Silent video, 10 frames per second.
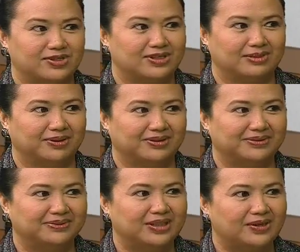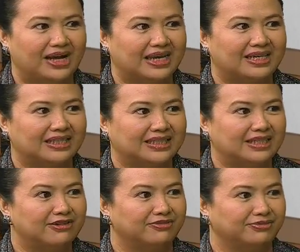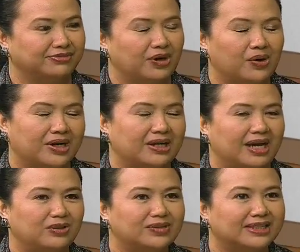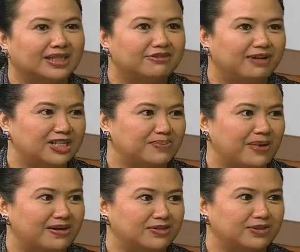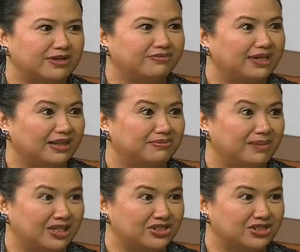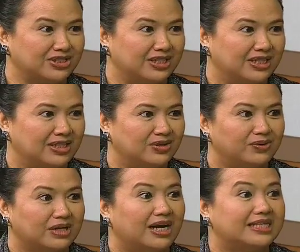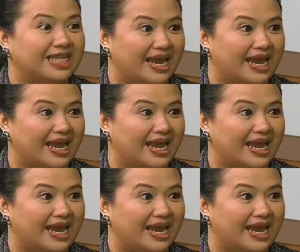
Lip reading: reasonable. You know, I cannot give, or I do not advise parents to give that much. No, a day.